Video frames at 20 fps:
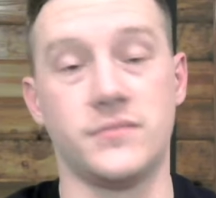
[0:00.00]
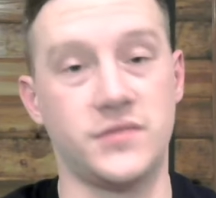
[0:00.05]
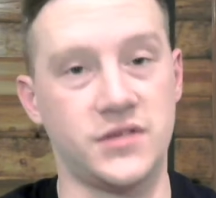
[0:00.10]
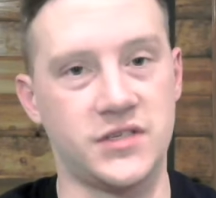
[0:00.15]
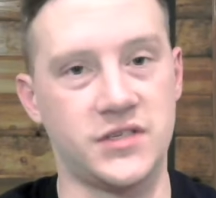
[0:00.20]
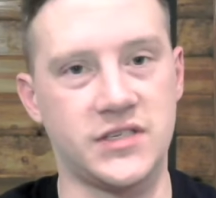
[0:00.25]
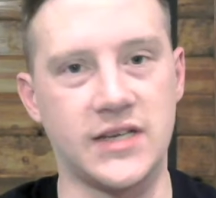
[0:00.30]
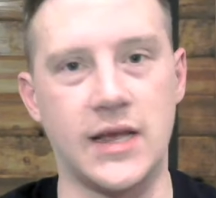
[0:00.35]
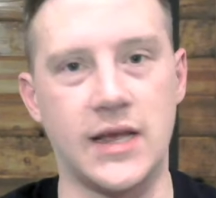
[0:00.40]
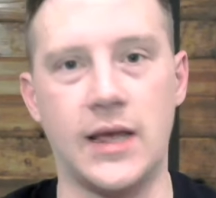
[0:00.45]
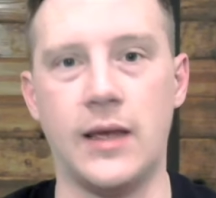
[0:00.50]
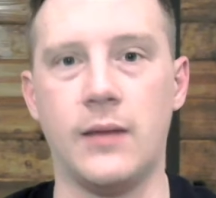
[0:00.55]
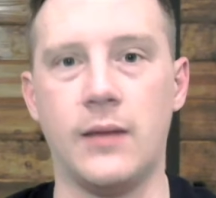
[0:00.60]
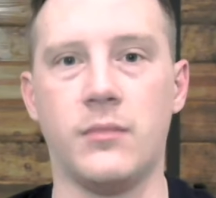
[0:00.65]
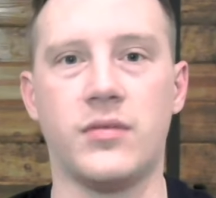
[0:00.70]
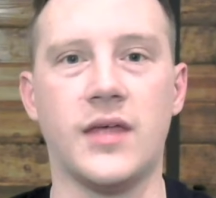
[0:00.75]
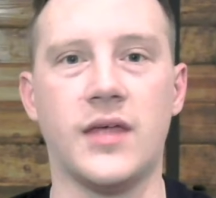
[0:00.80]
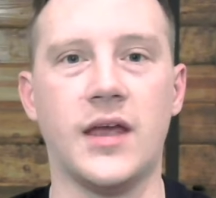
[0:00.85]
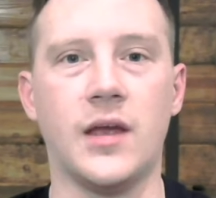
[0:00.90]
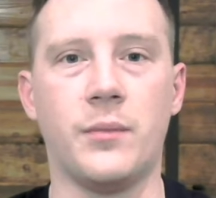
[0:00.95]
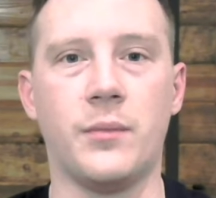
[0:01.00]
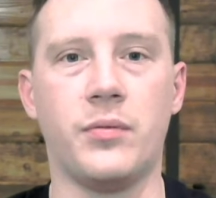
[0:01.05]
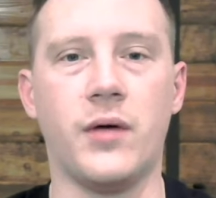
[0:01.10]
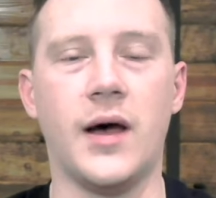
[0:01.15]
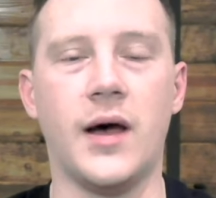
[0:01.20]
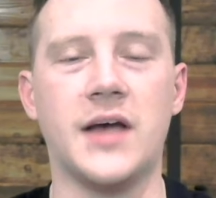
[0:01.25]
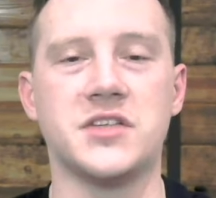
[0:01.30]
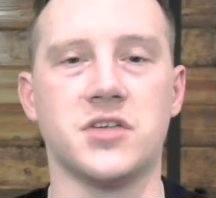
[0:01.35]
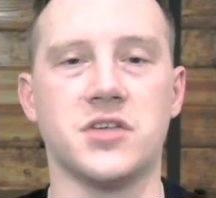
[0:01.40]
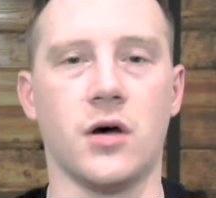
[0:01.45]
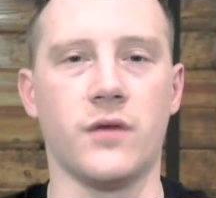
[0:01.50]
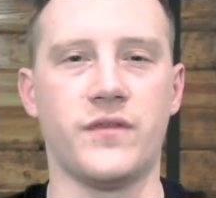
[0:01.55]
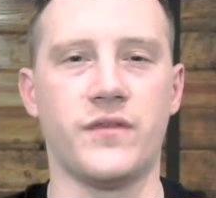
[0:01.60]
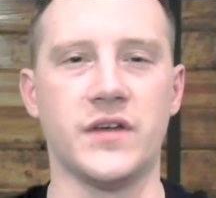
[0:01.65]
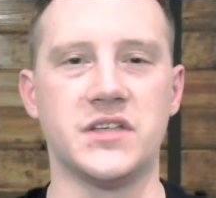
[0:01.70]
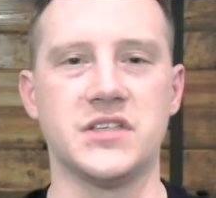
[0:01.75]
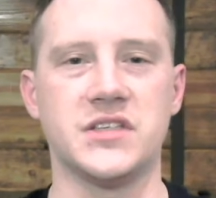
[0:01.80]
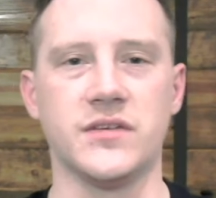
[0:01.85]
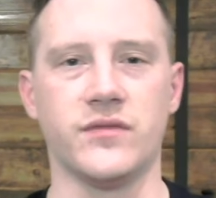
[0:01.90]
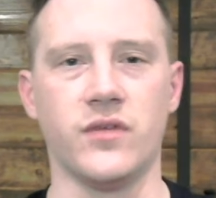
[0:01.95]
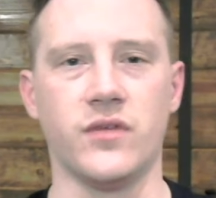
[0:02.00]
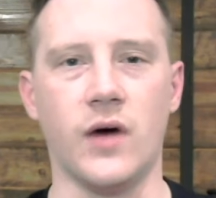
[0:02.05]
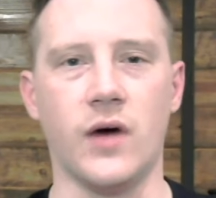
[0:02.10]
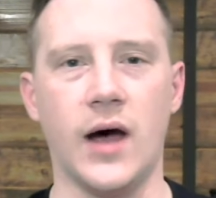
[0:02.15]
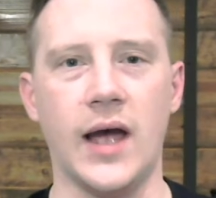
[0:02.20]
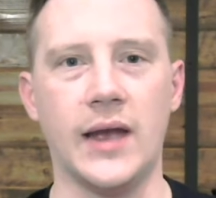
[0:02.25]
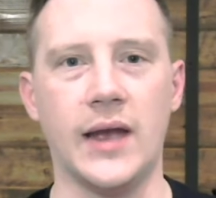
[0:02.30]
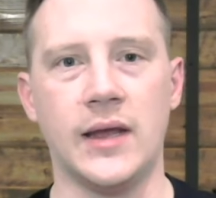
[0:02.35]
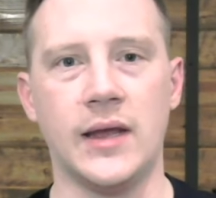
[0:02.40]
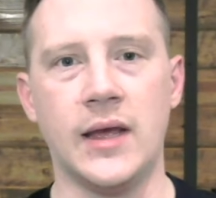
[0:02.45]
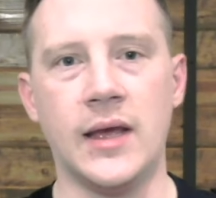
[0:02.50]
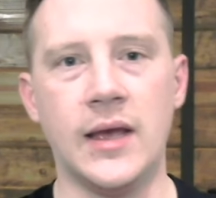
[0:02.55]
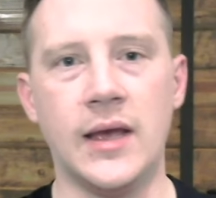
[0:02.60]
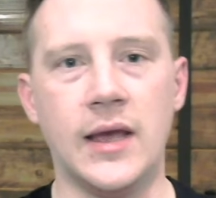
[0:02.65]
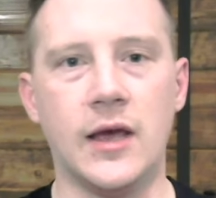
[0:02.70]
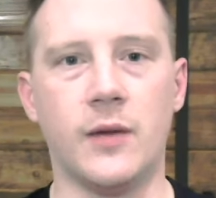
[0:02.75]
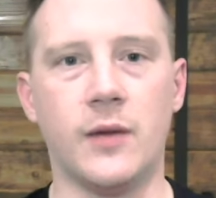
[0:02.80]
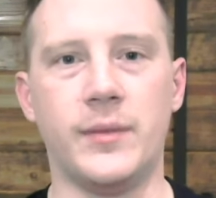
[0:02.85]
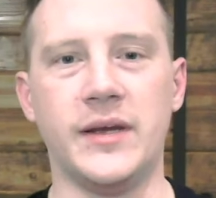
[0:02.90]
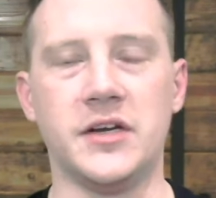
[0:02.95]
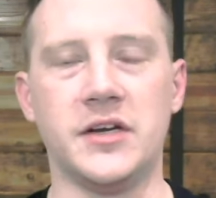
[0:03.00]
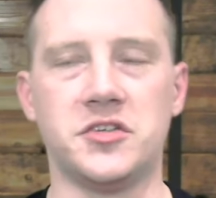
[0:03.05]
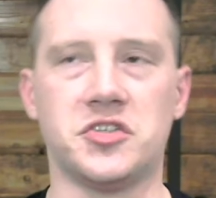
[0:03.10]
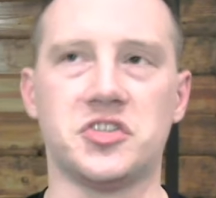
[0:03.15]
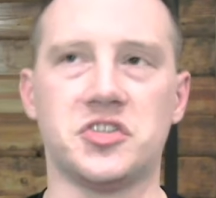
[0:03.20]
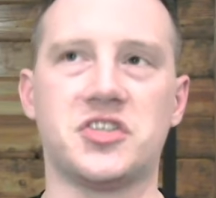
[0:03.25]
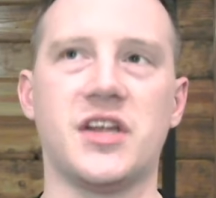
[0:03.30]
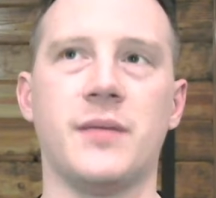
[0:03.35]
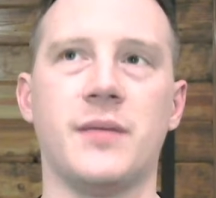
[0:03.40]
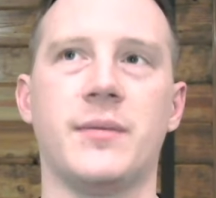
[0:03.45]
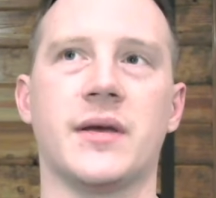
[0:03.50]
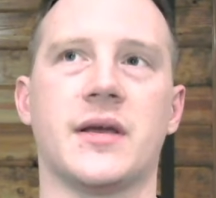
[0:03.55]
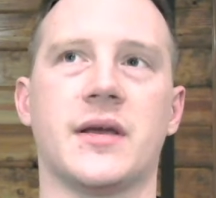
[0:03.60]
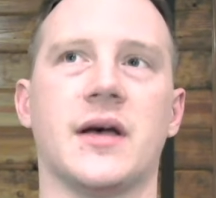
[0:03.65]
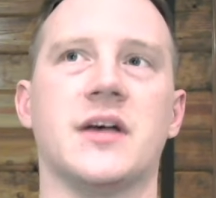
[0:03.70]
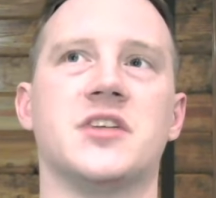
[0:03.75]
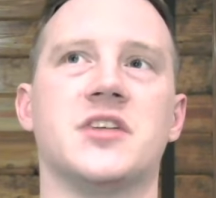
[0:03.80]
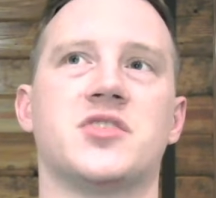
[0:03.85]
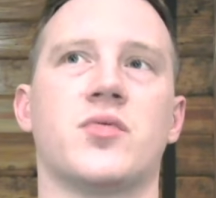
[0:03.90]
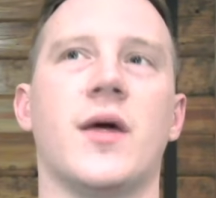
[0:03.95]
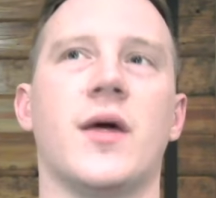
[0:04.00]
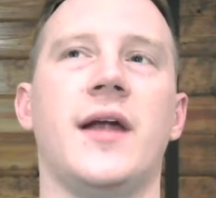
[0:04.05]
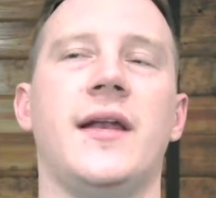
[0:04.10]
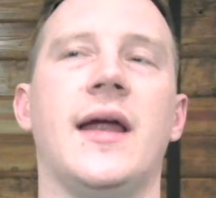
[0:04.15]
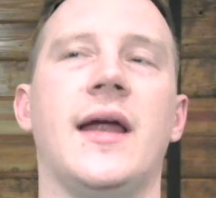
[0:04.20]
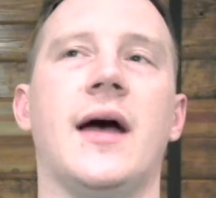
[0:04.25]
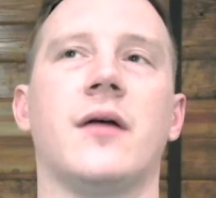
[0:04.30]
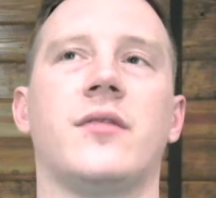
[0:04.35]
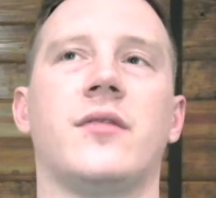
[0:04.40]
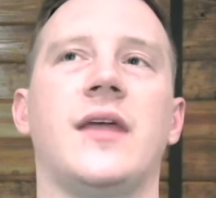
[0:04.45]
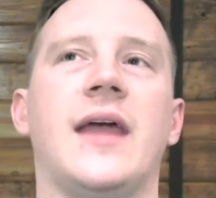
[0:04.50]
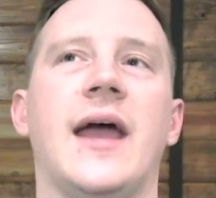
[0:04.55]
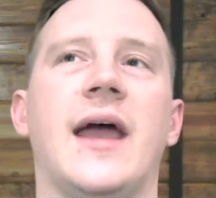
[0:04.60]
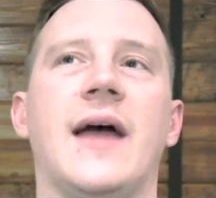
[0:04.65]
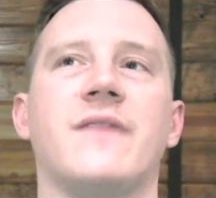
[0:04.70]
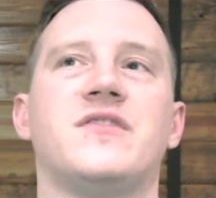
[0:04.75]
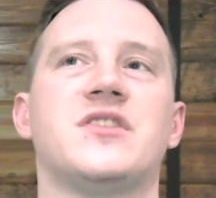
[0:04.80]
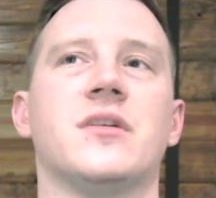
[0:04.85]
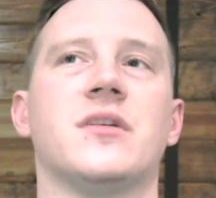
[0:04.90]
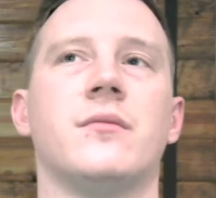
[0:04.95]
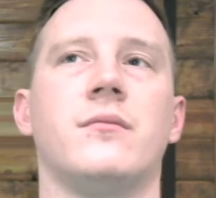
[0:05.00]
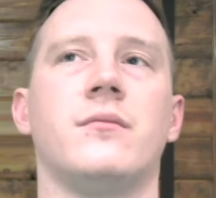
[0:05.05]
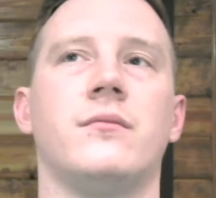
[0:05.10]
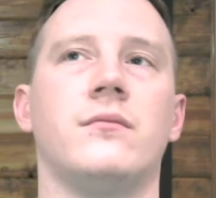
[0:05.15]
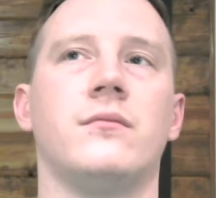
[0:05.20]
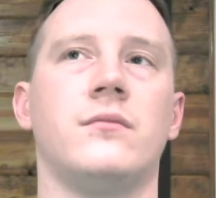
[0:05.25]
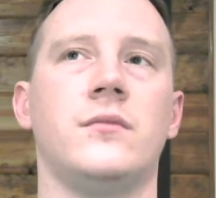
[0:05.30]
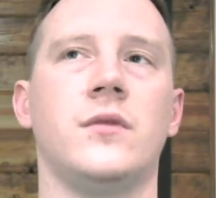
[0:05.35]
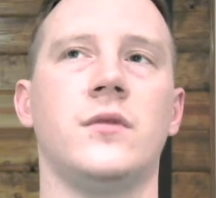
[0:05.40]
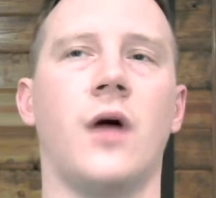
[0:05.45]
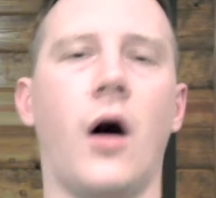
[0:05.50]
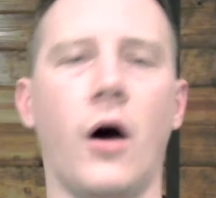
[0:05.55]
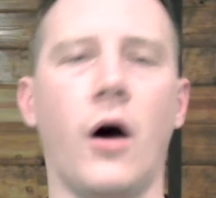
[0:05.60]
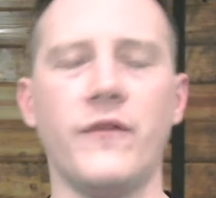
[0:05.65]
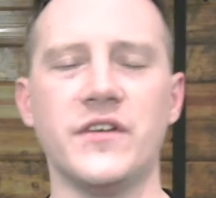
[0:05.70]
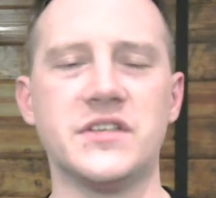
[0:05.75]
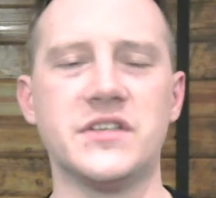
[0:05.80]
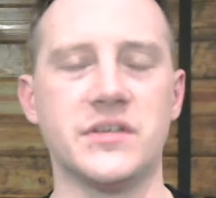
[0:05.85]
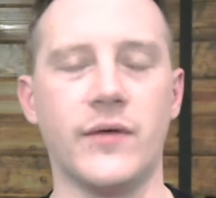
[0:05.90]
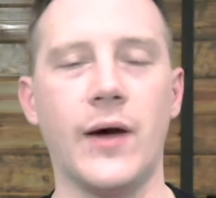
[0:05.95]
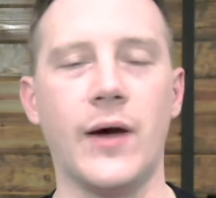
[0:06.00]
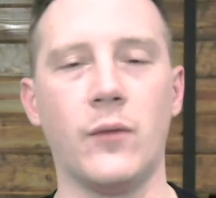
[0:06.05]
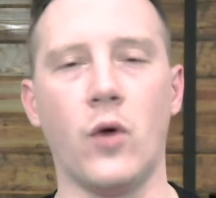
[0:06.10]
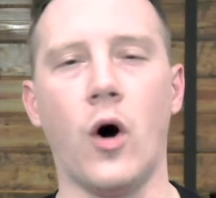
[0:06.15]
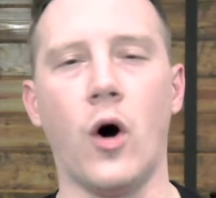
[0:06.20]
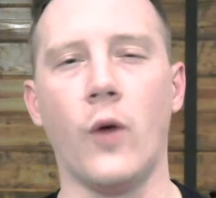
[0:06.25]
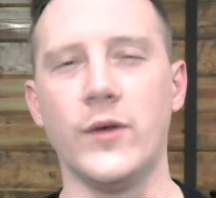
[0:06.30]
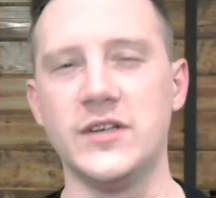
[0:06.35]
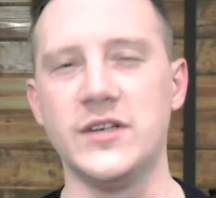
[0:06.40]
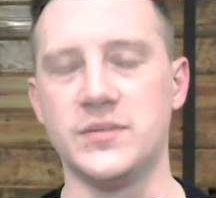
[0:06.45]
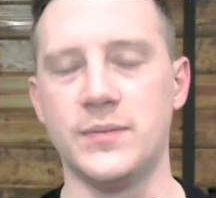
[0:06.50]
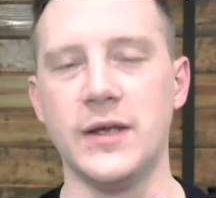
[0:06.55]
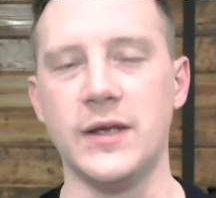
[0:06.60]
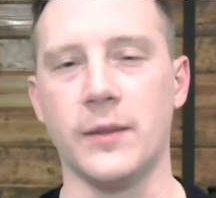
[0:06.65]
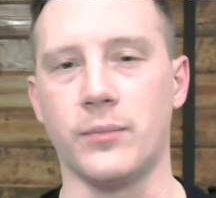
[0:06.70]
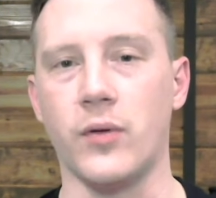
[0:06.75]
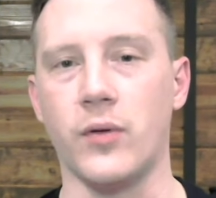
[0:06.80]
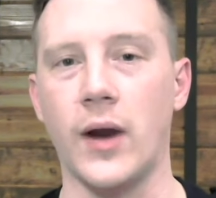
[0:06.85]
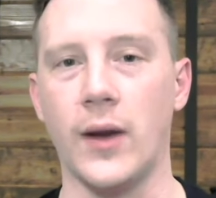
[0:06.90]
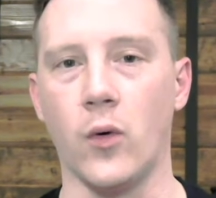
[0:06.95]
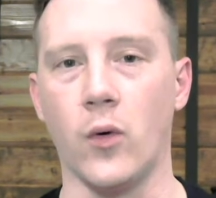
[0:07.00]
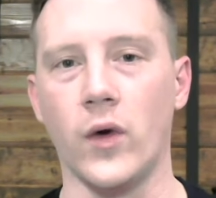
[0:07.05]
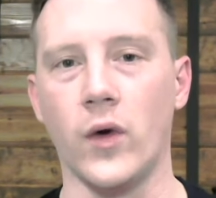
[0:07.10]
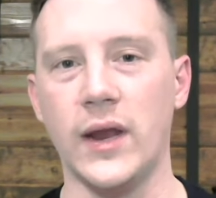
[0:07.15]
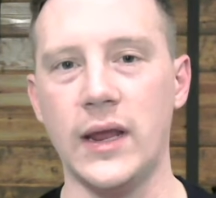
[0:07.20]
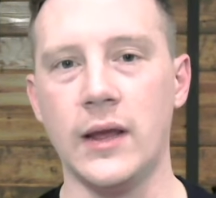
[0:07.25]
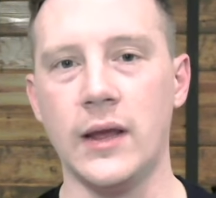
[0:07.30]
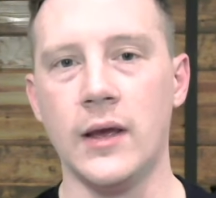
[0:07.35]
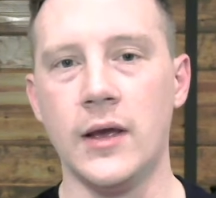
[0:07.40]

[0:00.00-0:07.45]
Same thing applies. Offensive line, it'll be interesting because right now they have some offensive line will always be a priority.